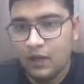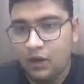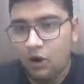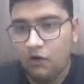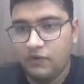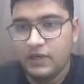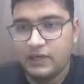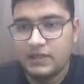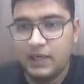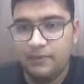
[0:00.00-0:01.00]
of a
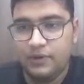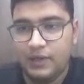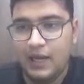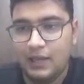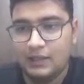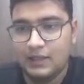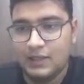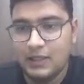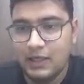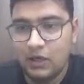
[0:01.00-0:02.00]
same tree. Like this
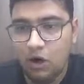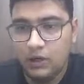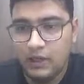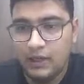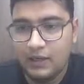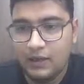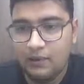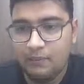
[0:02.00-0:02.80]
is the in-order and